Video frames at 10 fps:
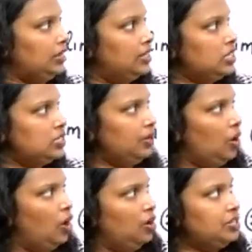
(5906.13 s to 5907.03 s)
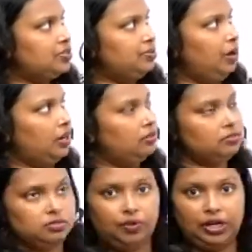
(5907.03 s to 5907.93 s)
this will always remain.
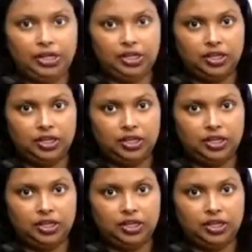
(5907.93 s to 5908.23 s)
What?